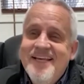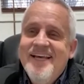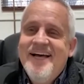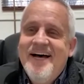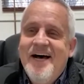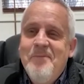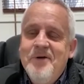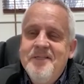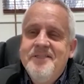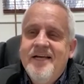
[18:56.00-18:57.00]
Uh, but
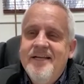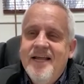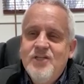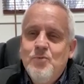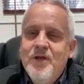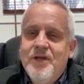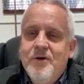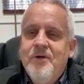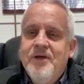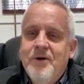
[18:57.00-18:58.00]
uh, next week
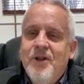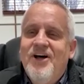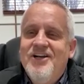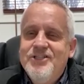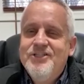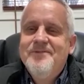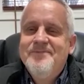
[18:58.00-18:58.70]
it'll it'll launch.